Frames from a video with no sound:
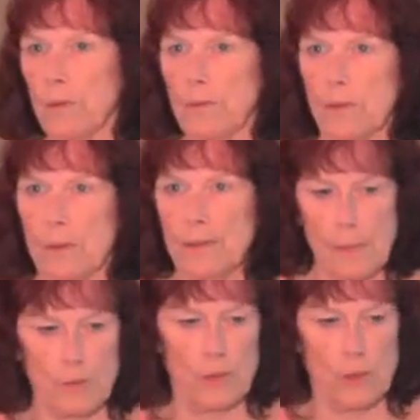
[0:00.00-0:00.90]
the
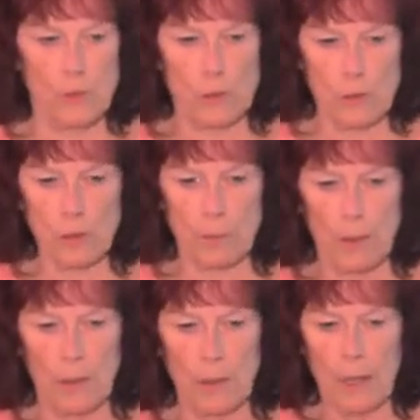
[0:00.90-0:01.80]
substance-using group,
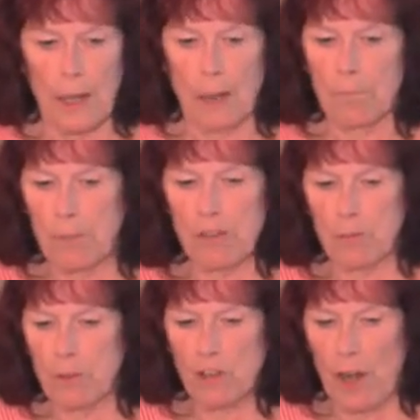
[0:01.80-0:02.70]

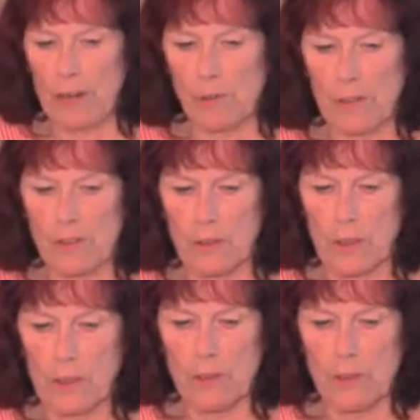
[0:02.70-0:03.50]
much higher risk.